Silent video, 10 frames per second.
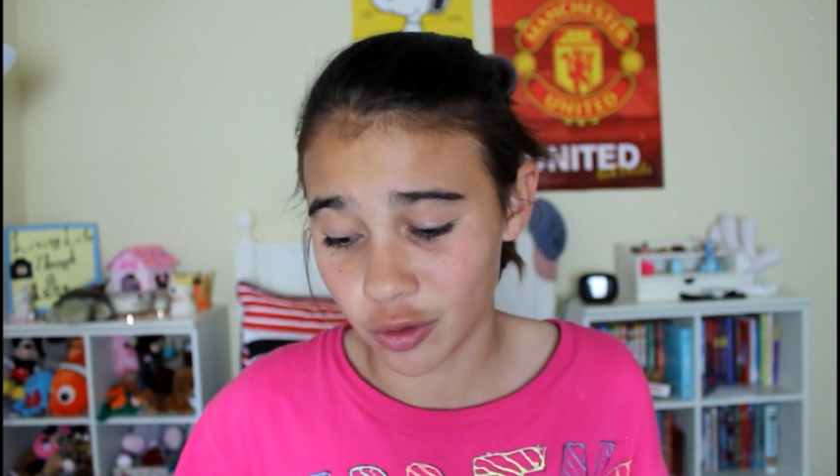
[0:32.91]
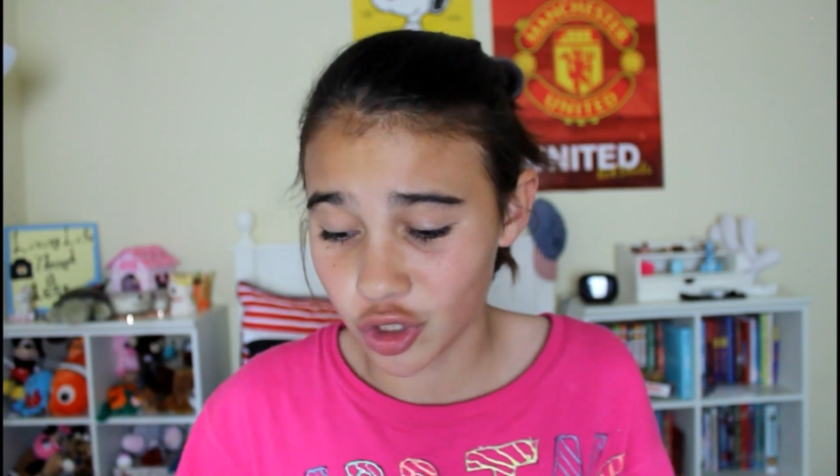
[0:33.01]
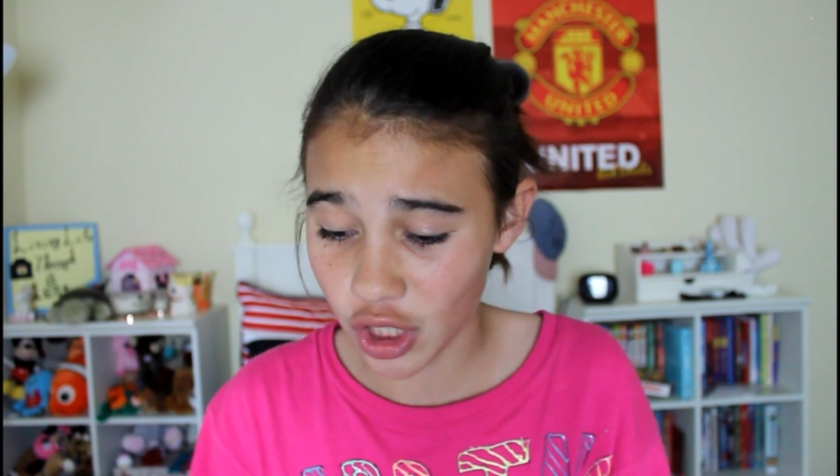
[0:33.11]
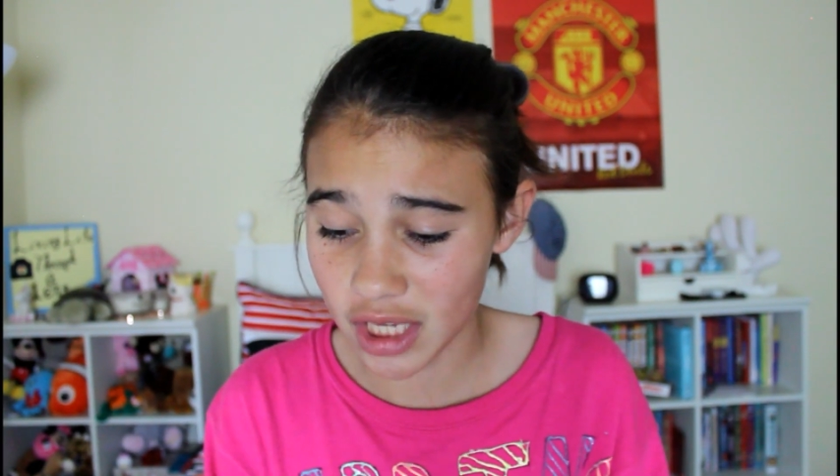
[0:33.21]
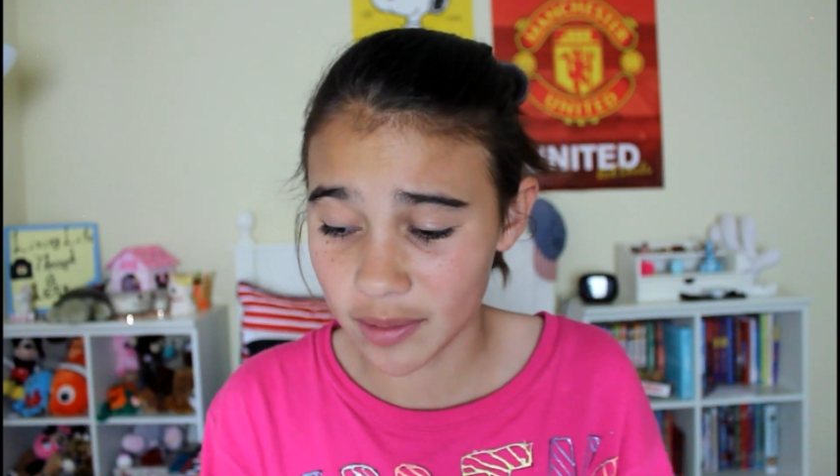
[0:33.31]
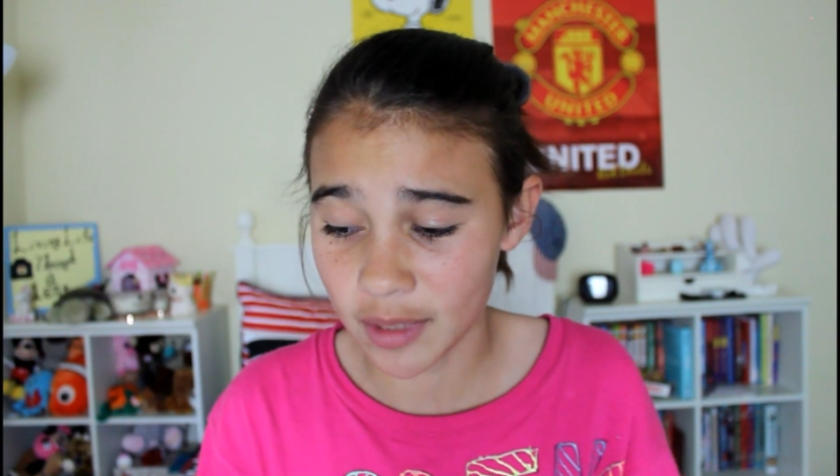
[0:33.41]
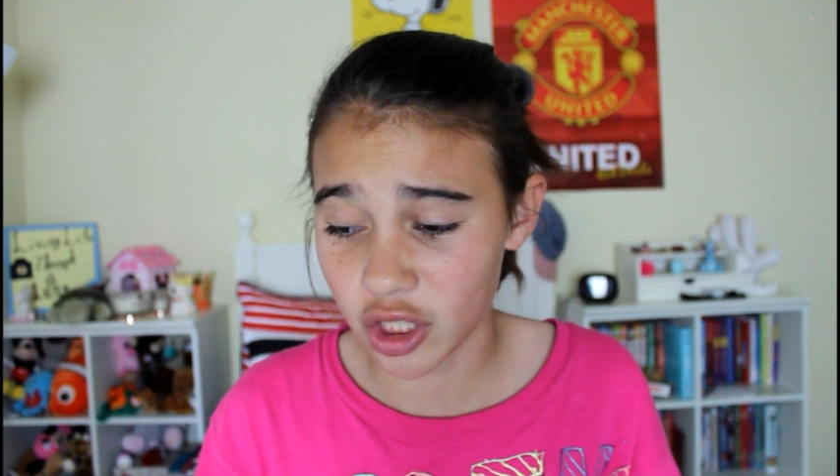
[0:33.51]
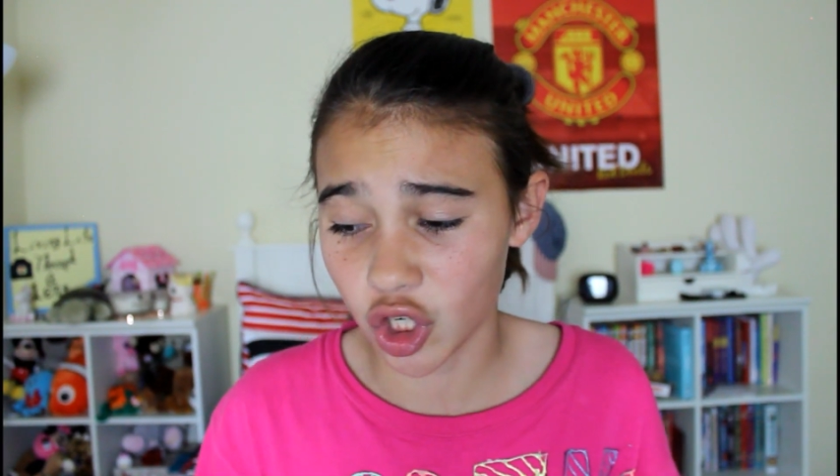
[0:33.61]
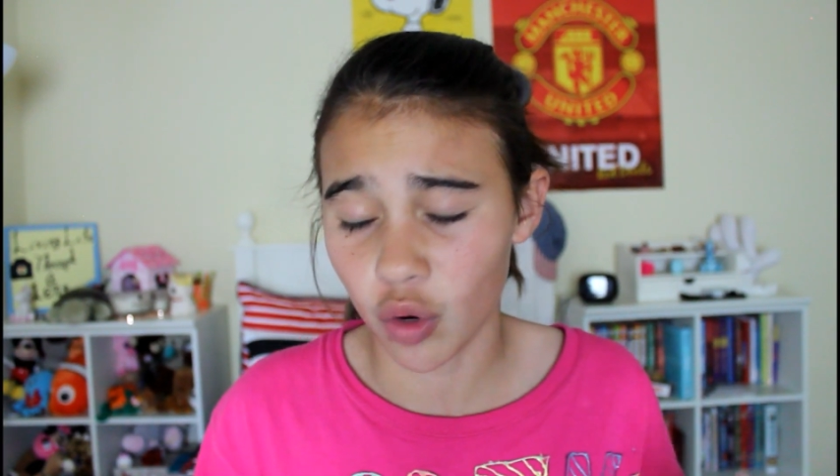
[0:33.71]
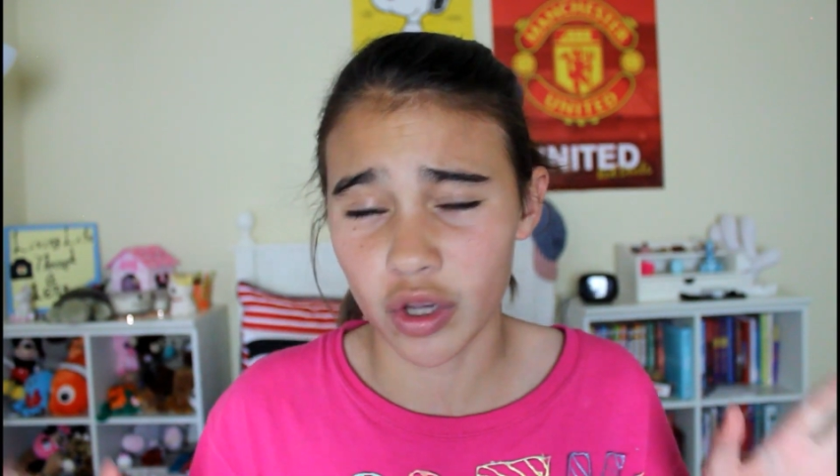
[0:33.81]
so stress
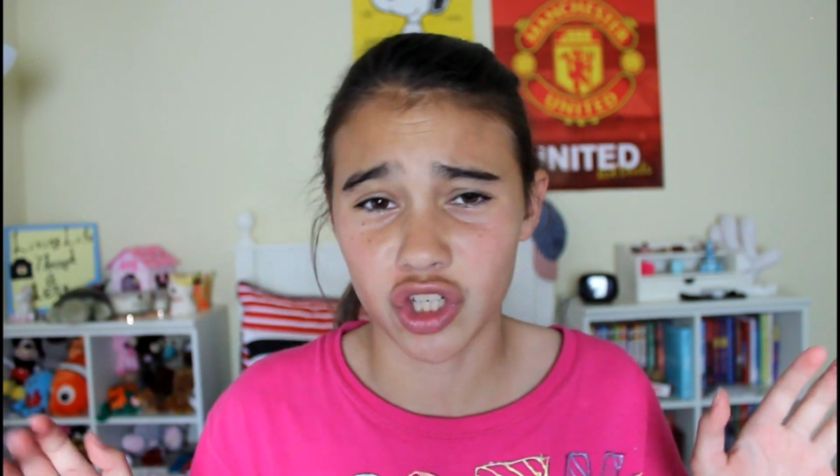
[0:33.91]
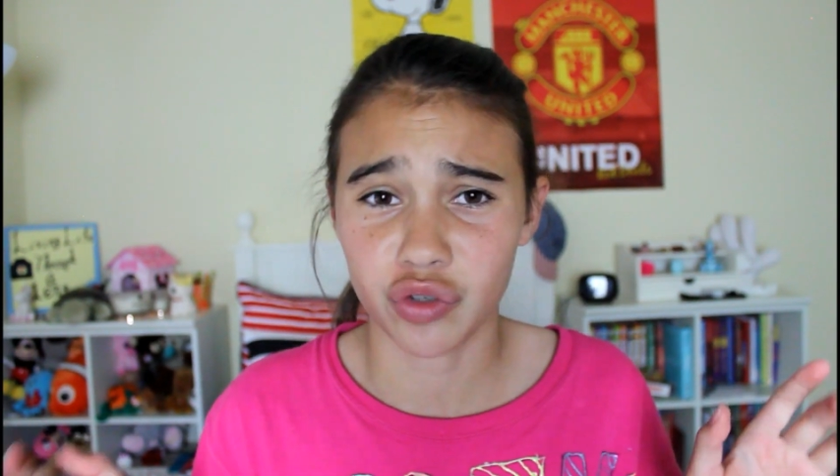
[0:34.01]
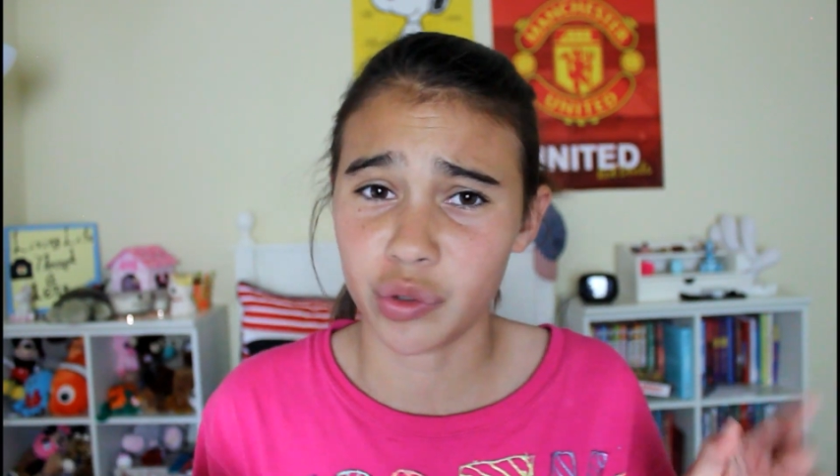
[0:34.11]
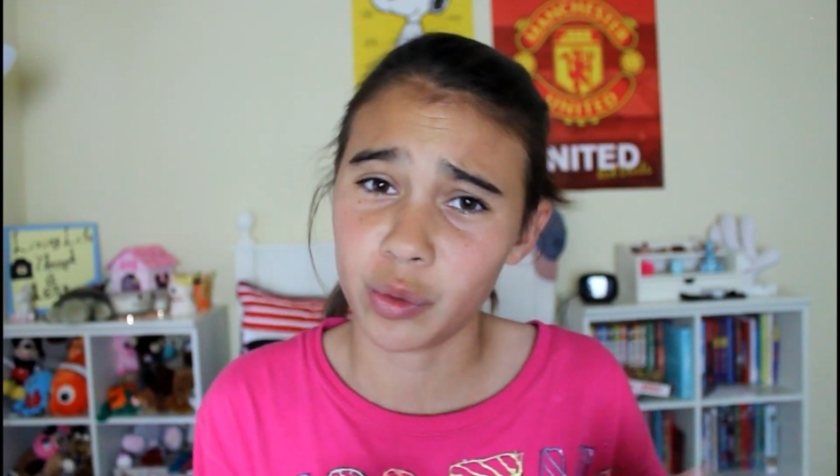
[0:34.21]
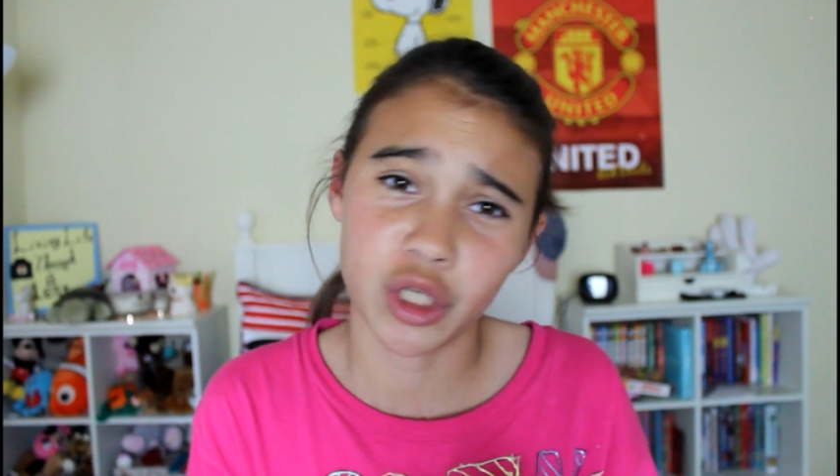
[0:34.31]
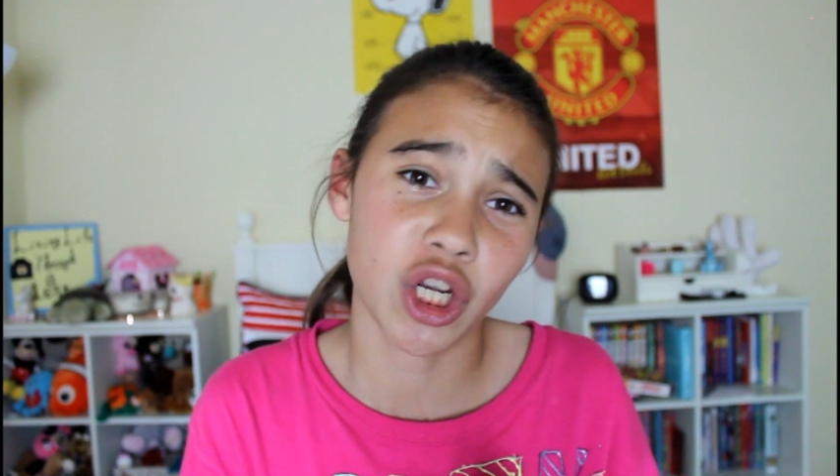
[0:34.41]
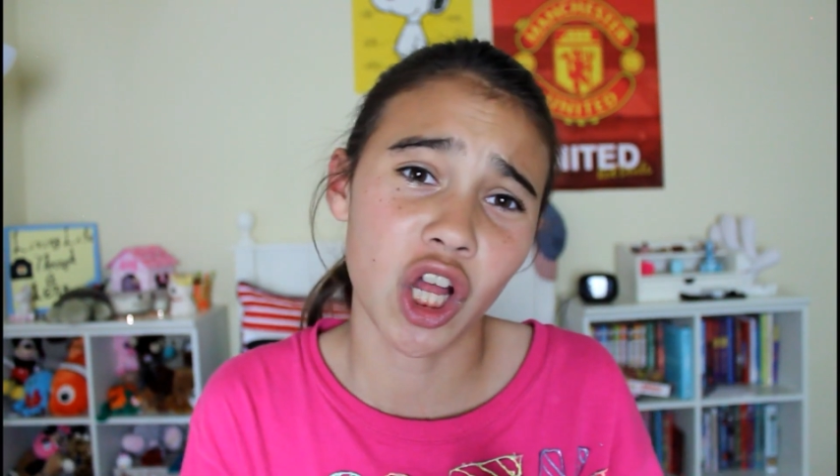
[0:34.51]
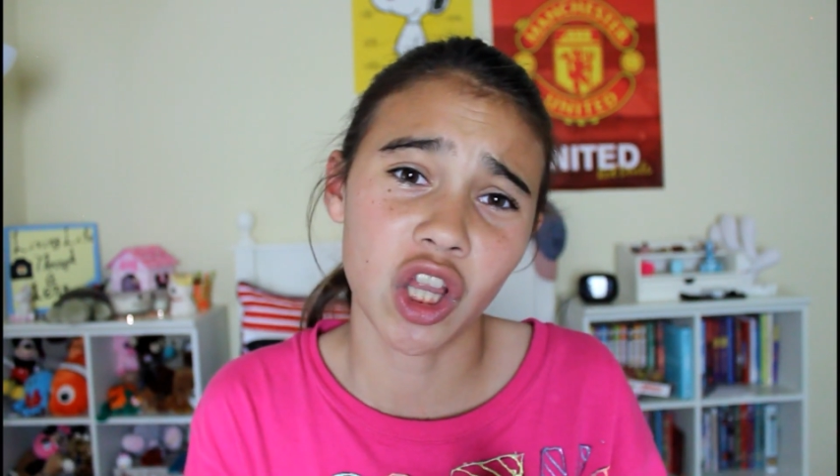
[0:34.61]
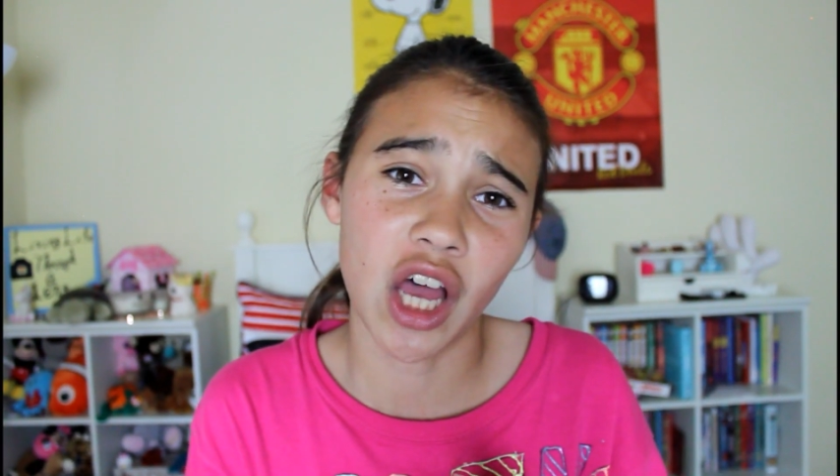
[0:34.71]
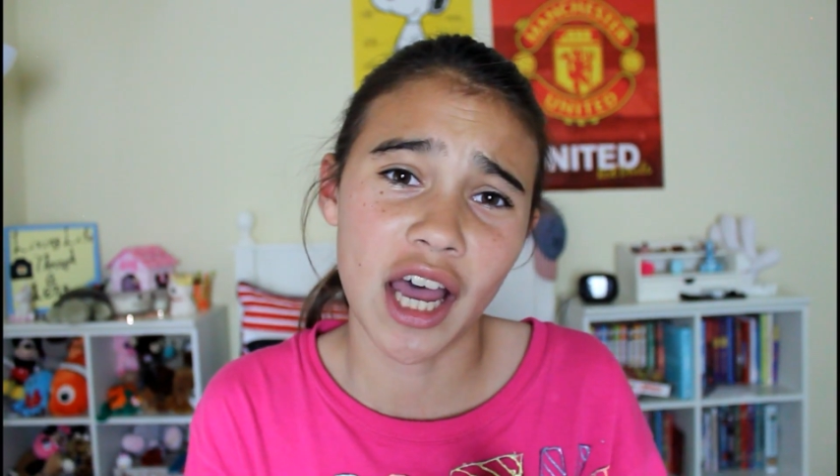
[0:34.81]
means you're going to squish it
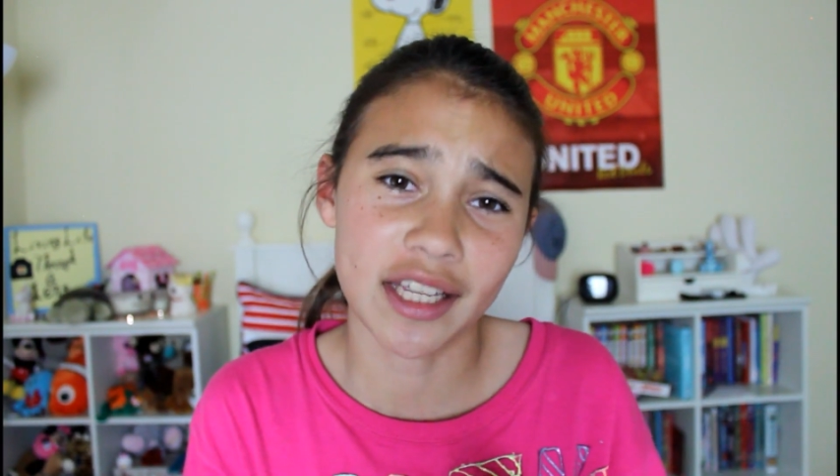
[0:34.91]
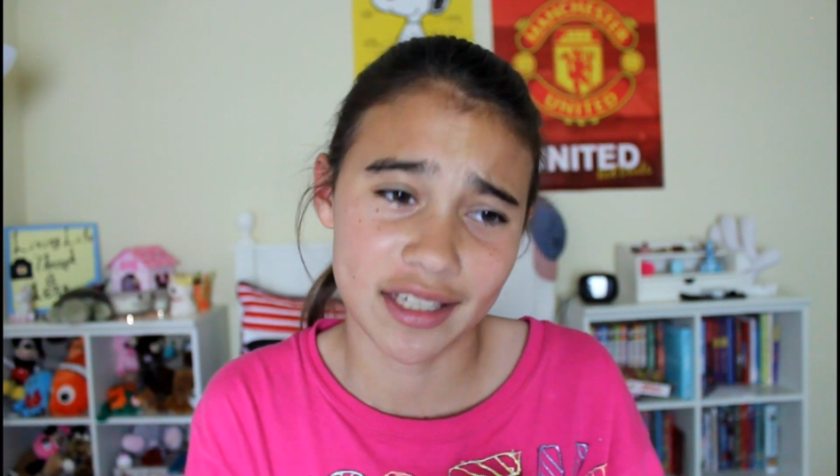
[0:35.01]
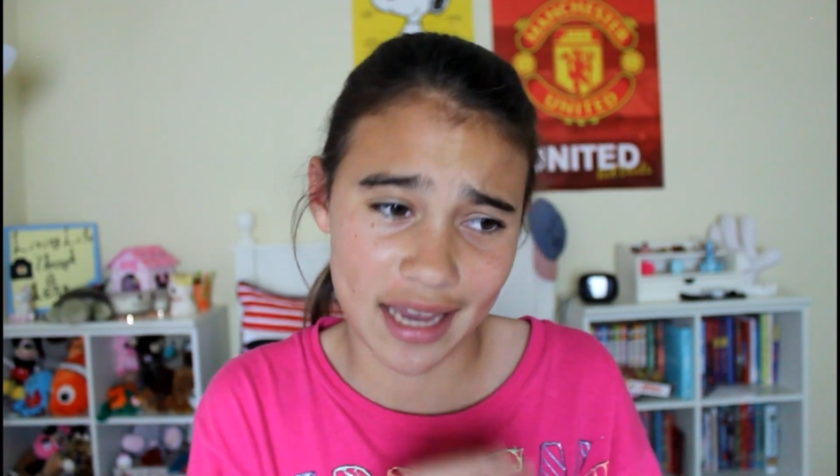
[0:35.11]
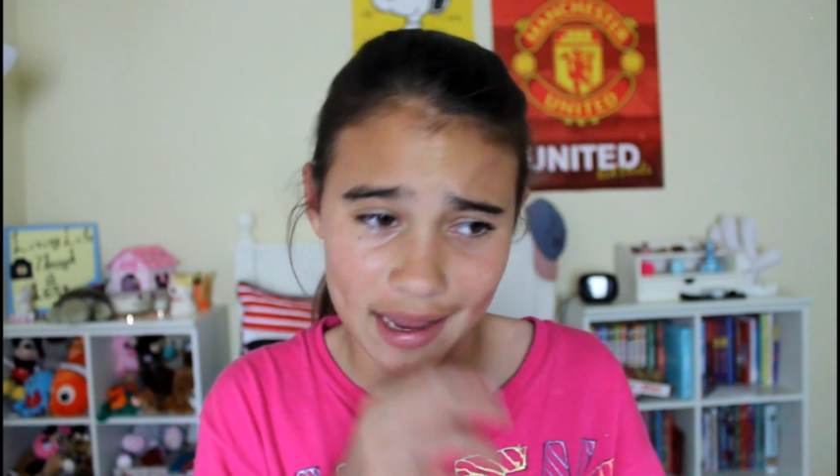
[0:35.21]
a lot